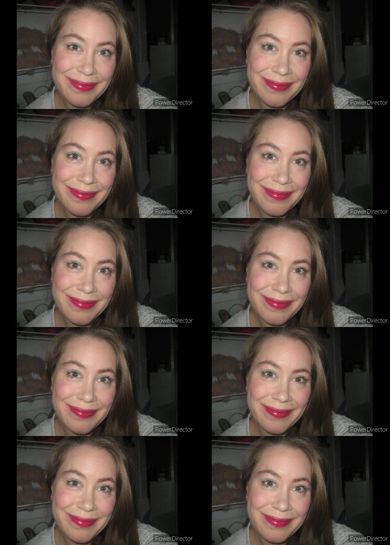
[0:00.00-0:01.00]

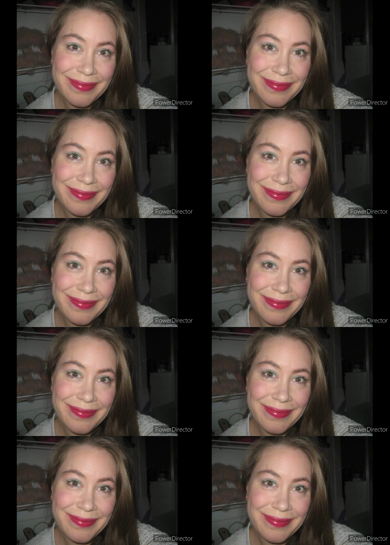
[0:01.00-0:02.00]

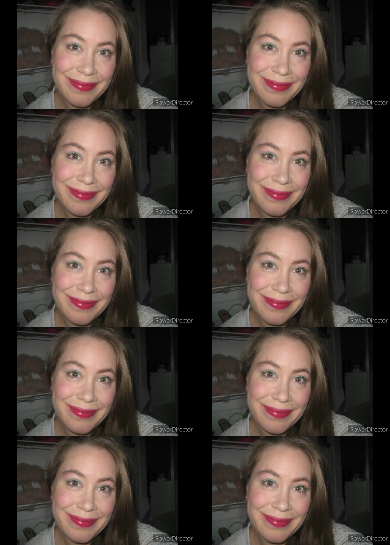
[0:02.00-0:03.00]

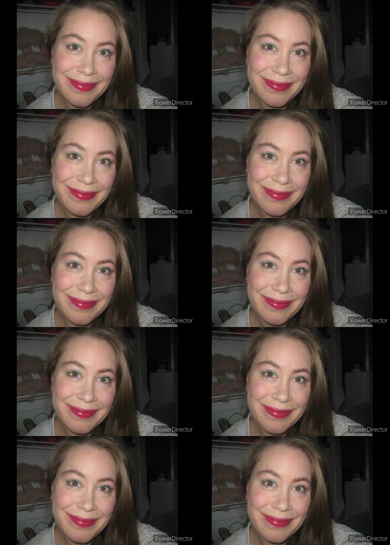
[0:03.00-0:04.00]

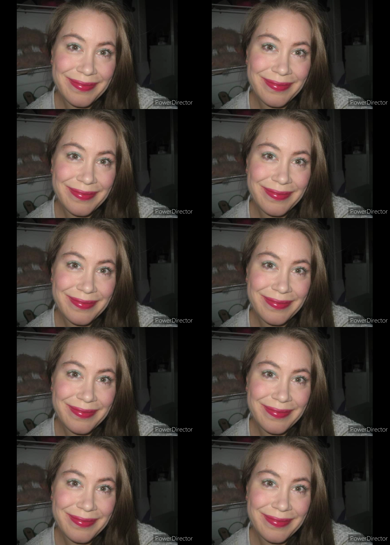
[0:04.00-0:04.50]
[no speech]